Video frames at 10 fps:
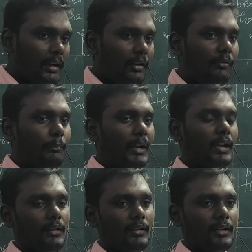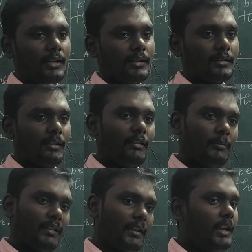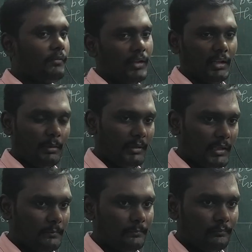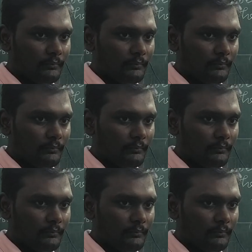of parallel tangents, now you may say infinitely many,